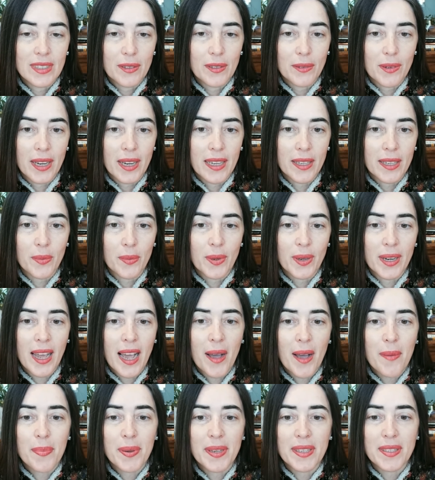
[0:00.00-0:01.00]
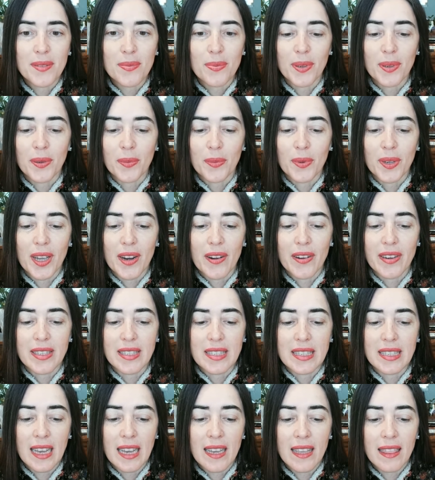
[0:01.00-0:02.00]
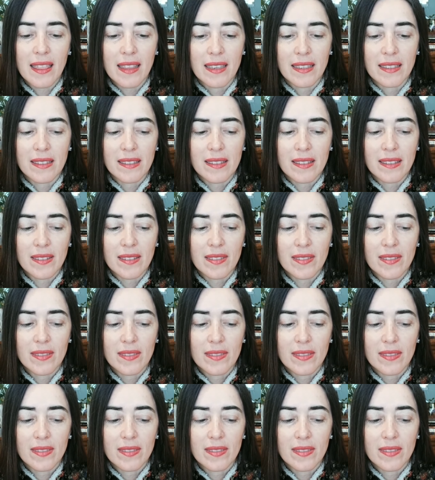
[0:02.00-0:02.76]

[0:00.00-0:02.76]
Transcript: right? What happens when we are in silence?